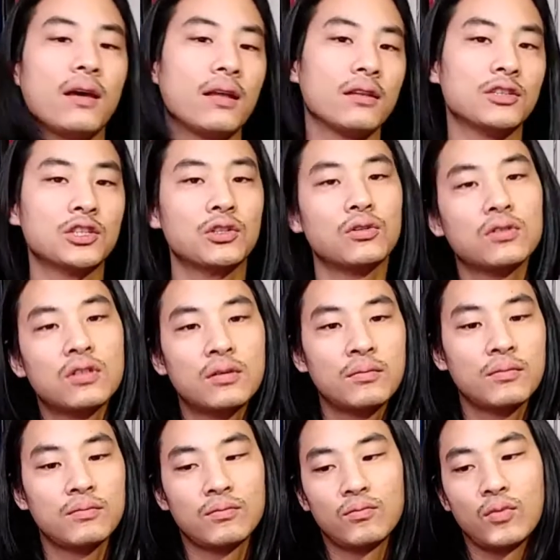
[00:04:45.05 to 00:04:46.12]
And the
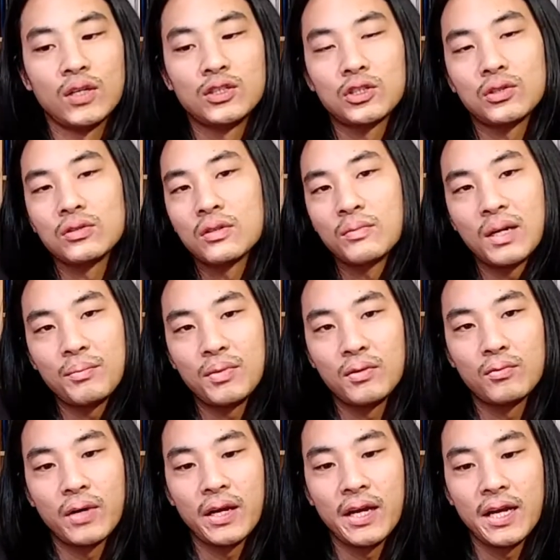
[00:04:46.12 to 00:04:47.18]
shoulder, one shoulder might be
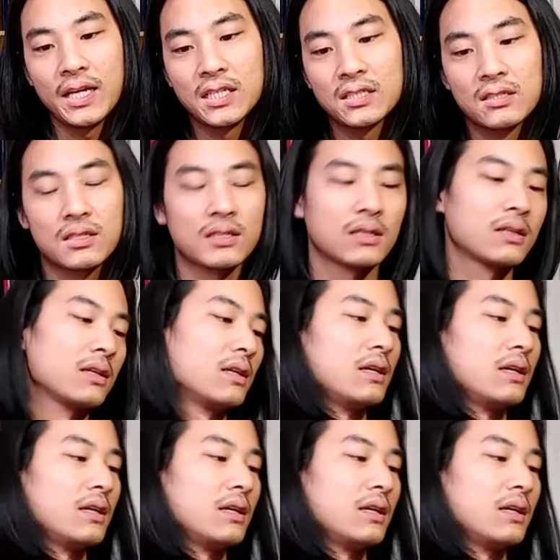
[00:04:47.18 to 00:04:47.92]
raised.